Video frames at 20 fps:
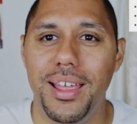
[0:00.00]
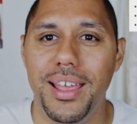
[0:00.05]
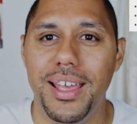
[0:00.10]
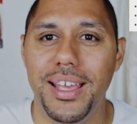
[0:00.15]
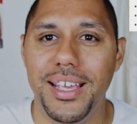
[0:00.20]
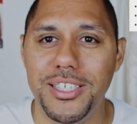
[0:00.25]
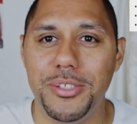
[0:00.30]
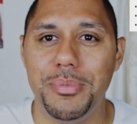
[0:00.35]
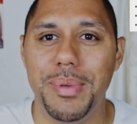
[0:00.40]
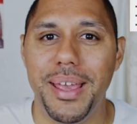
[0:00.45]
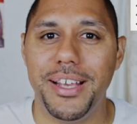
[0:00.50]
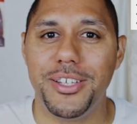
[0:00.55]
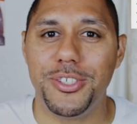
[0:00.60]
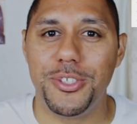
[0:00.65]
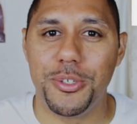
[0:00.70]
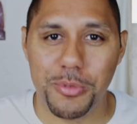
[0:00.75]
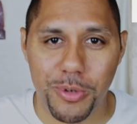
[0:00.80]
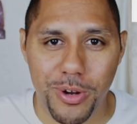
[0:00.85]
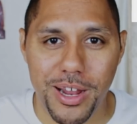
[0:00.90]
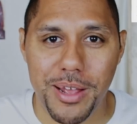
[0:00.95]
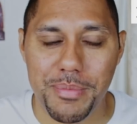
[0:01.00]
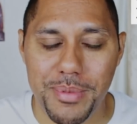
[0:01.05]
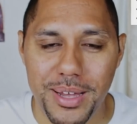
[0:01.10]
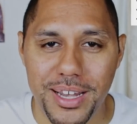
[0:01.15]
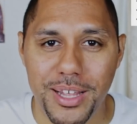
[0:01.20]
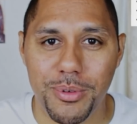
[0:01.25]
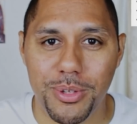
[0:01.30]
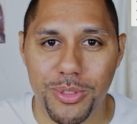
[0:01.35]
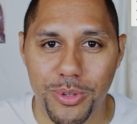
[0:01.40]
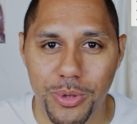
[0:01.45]
he's making some great
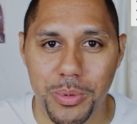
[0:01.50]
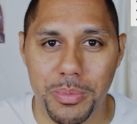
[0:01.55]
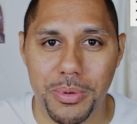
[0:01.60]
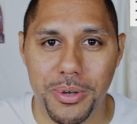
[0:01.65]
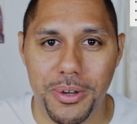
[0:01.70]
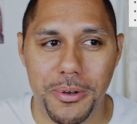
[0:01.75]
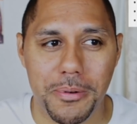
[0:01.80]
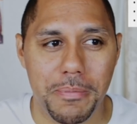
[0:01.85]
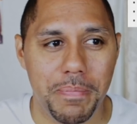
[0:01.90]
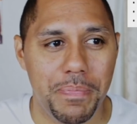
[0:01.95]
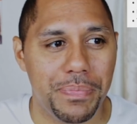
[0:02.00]
money with Uber.